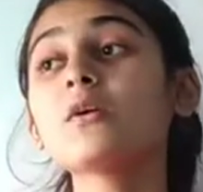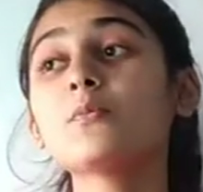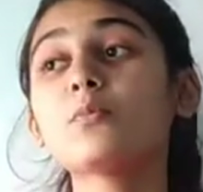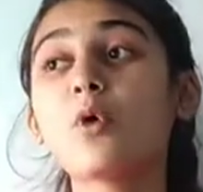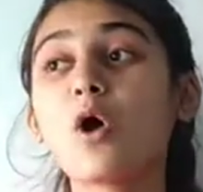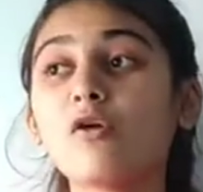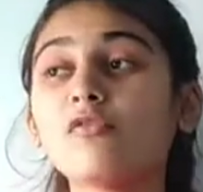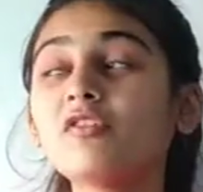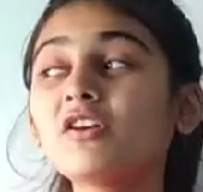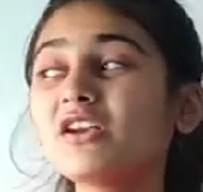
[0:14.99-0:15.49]

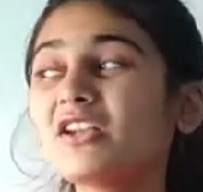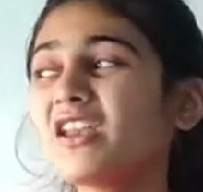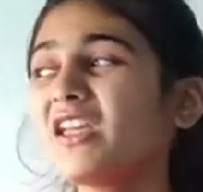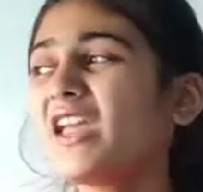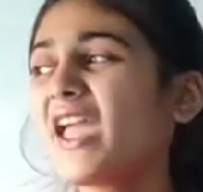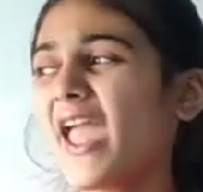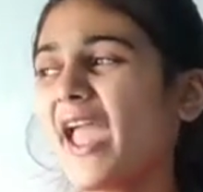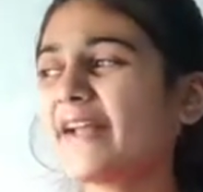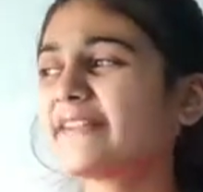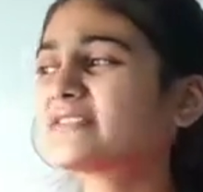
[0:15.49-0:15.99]

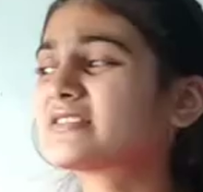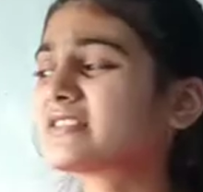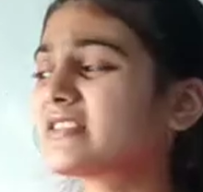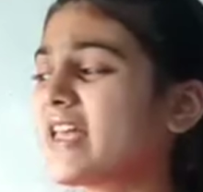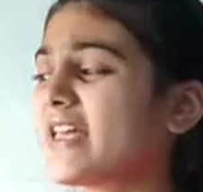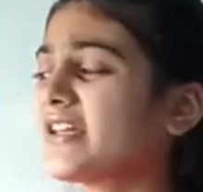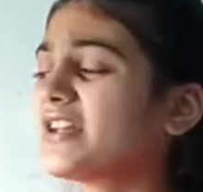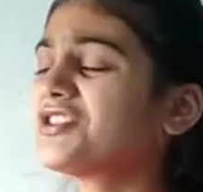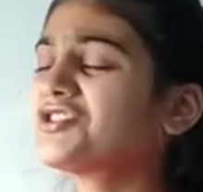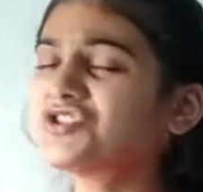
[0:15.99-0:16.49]
Poverty acts
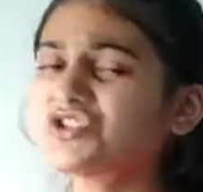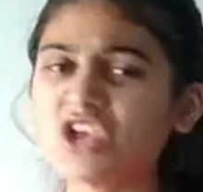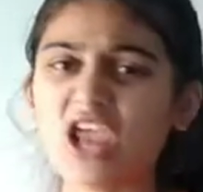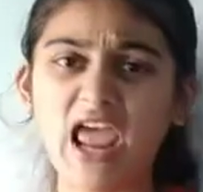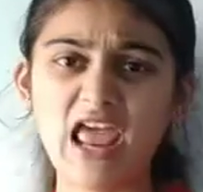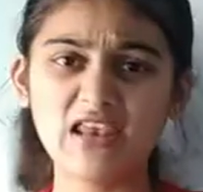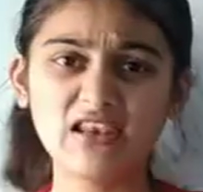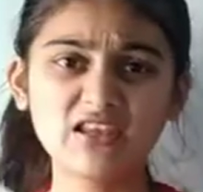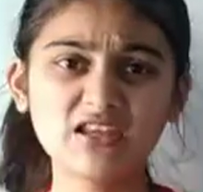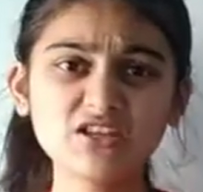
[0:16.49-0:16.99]
like a
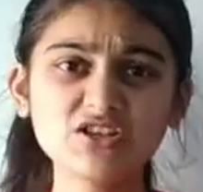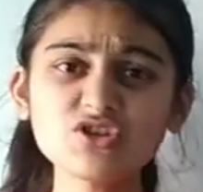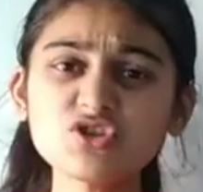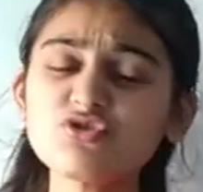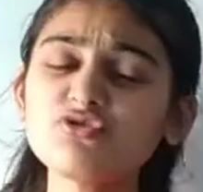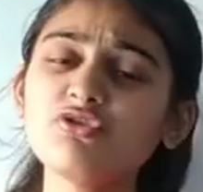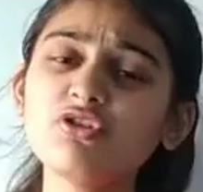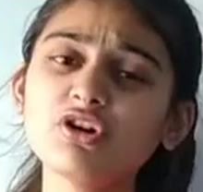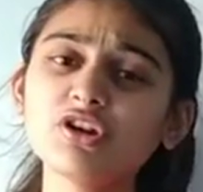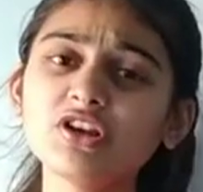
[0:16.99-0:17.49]
challenge
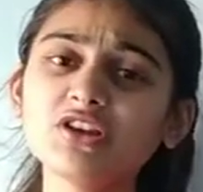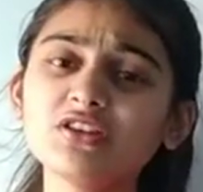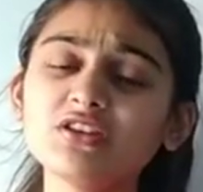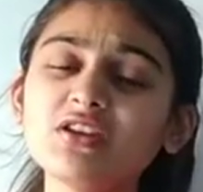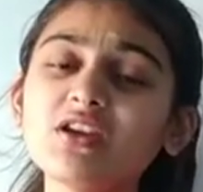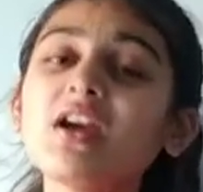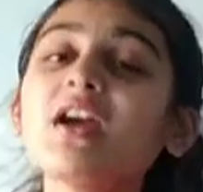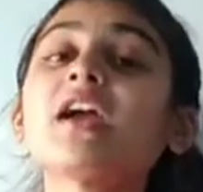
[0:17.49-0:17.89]
for India,